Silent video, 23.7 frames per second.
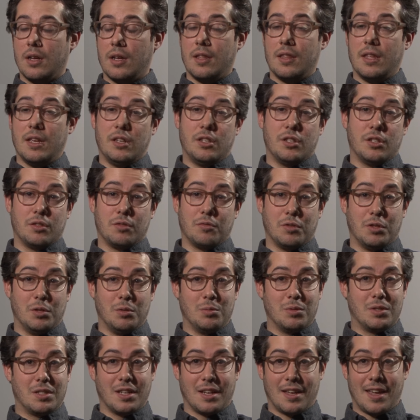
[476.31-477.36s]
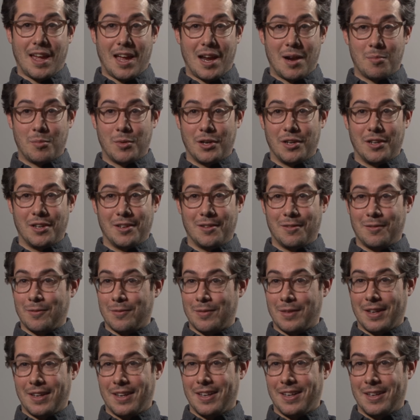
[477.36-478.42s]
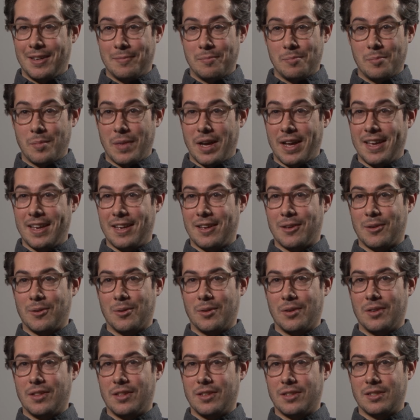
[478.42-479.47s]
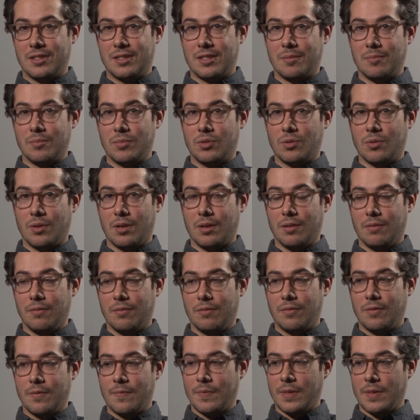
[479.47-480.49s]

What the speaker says: they just used a camera mic, or there's some sort of